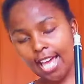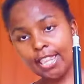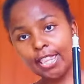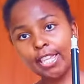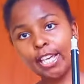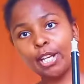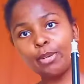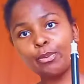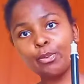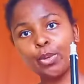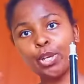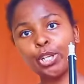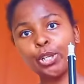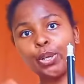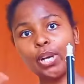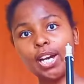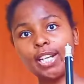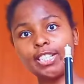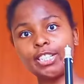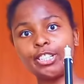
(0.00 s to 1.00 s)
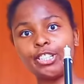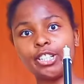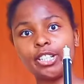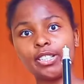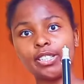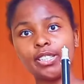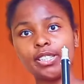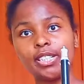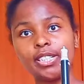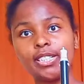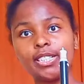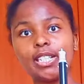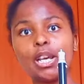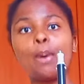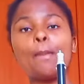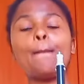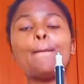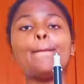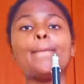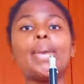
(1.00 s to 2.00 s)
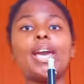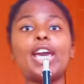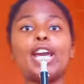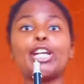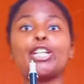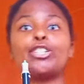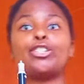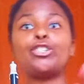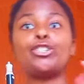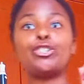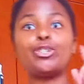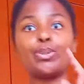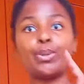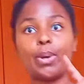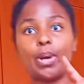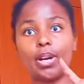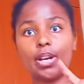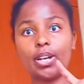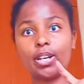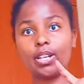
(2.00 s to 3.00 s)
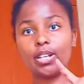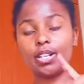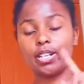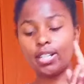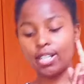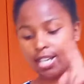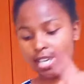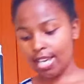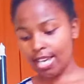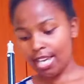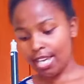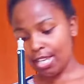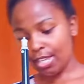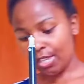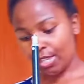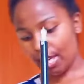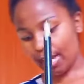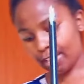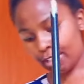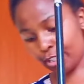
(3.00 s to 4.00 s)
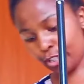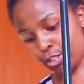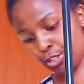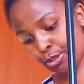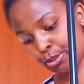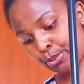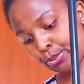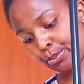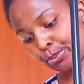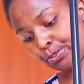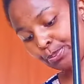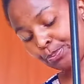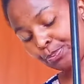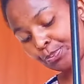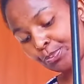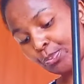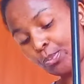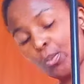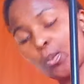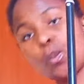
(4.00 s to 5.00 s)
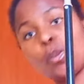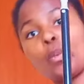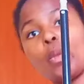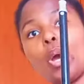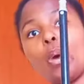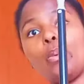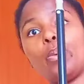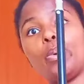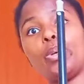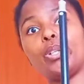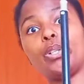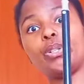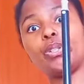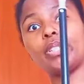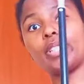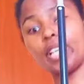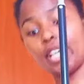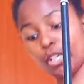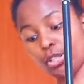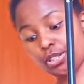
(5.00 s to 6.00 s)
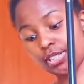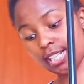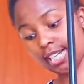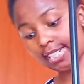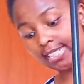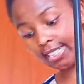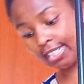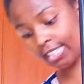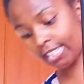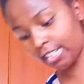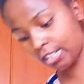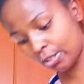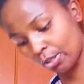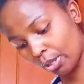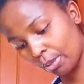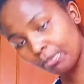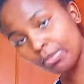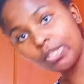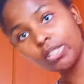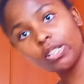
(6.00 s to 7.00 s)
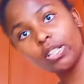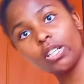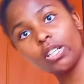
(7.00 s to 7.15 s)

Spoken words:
and then when you adjust it, make sure that you, what do you say, you tighten the knobs.